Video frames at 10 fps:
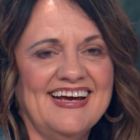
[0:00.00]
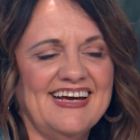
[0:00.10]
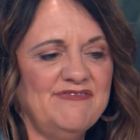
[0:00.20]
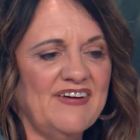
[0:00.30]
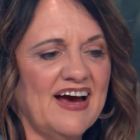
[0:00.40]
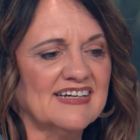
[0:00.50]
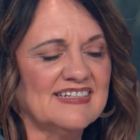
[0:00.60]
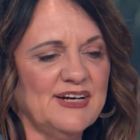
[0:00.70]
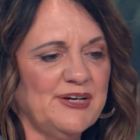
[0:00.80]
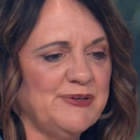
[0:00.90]
In
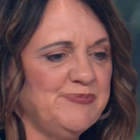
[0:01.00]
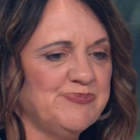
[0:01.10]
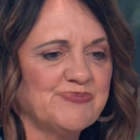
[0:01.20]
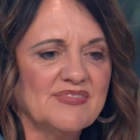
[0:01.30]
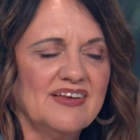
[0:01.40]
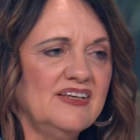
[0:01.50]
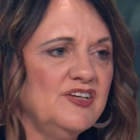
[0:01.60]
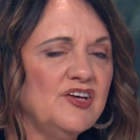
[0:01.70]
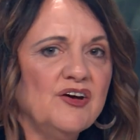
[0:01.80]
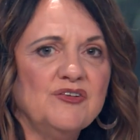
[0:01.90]
fact, um,
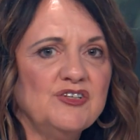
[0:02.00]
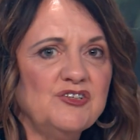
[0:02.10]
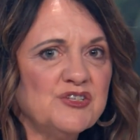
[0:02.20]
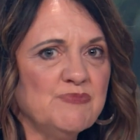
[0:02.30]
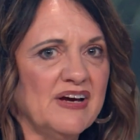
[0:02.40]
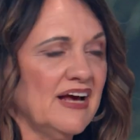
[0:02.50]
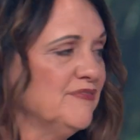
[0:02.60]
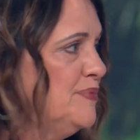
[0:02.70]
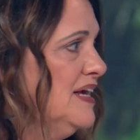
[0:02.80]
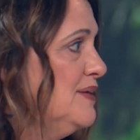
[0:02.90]
you know, you just might
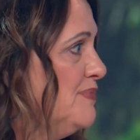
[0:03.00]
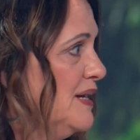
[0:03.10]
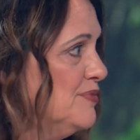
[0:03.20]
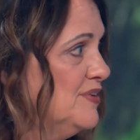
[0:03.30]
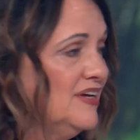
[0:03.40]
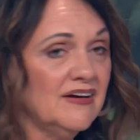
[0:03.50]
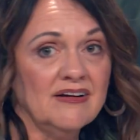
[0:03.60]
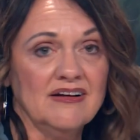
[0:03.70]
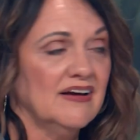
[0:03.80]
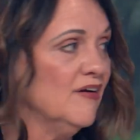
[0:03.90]
have a pen and paper
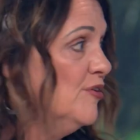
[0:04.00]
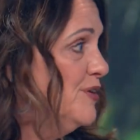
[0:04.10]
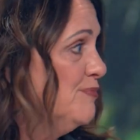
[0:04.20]
near or